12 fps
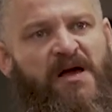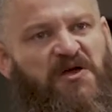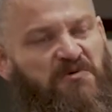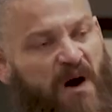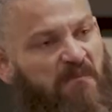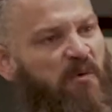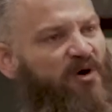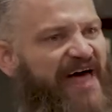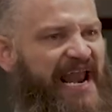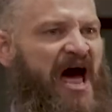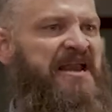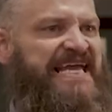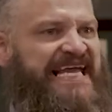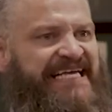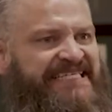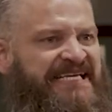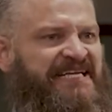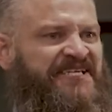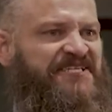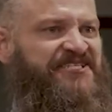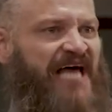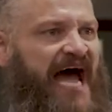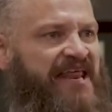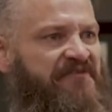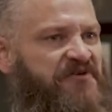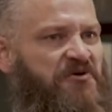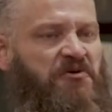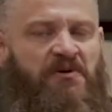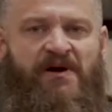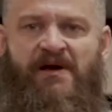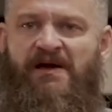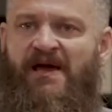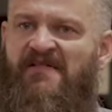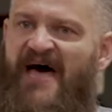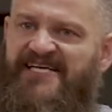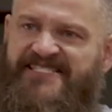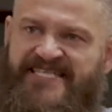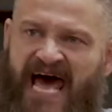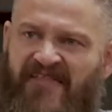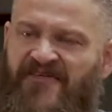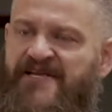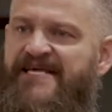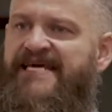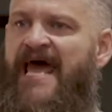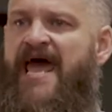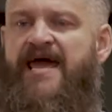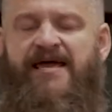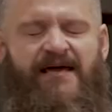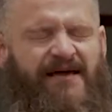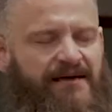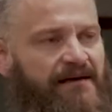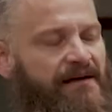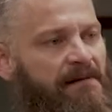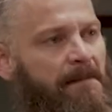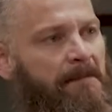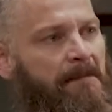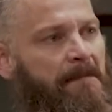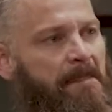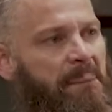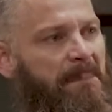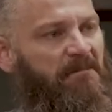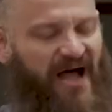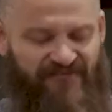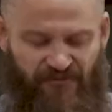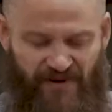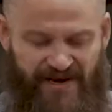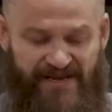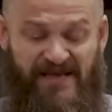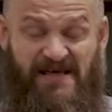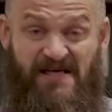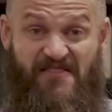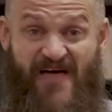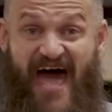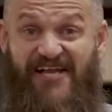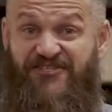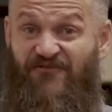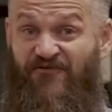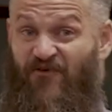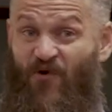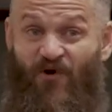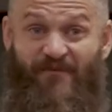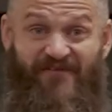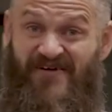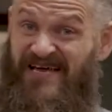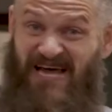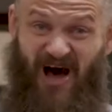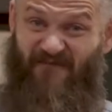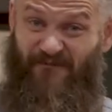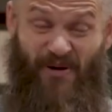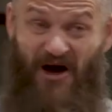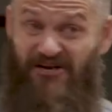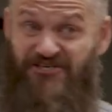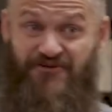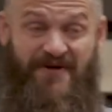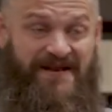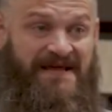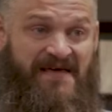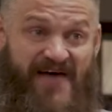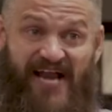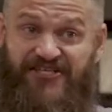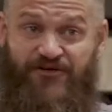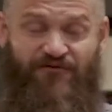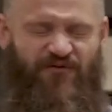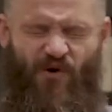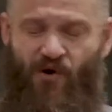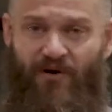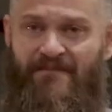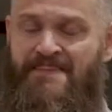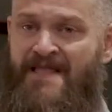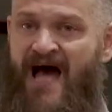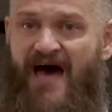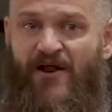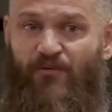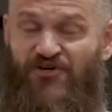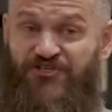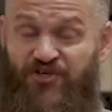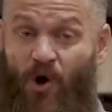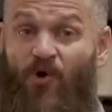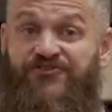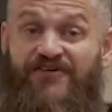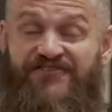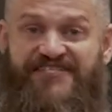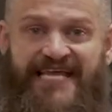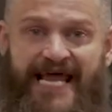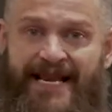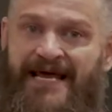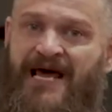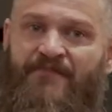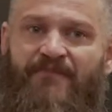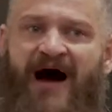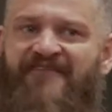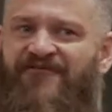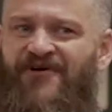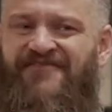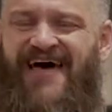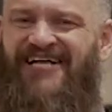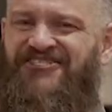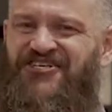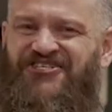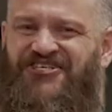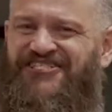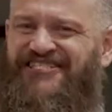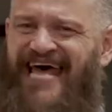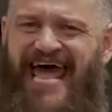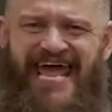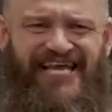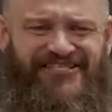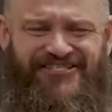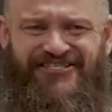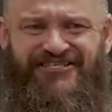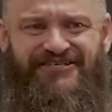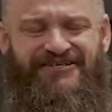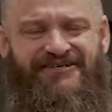You want more of that uneasiness inside of you? That death and decay? My friend, that is a form of punishment. That is a form and a result of sin. But my friend, that's just a taste.